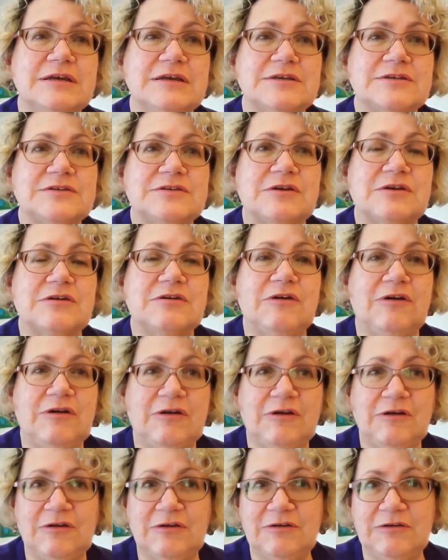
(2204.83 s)
So
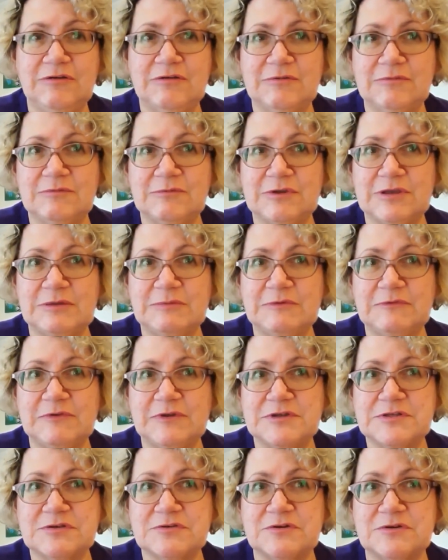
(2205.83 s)
keep your
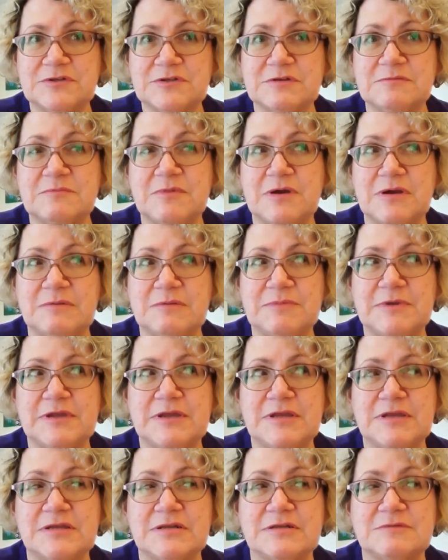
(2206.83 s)
fingers crossed, it might
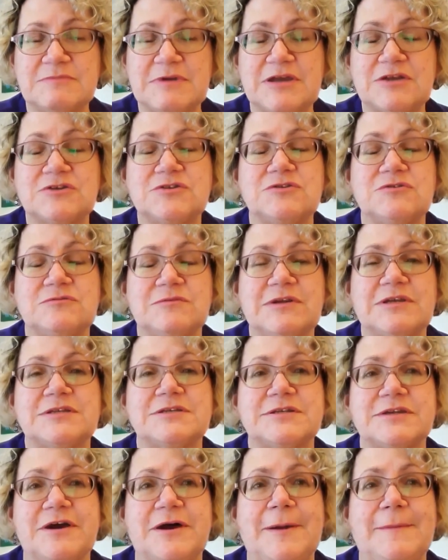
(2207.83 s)
be in about 2 weeks'
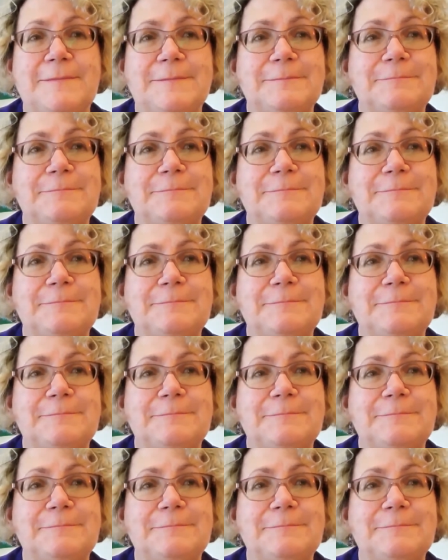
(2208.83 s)
time.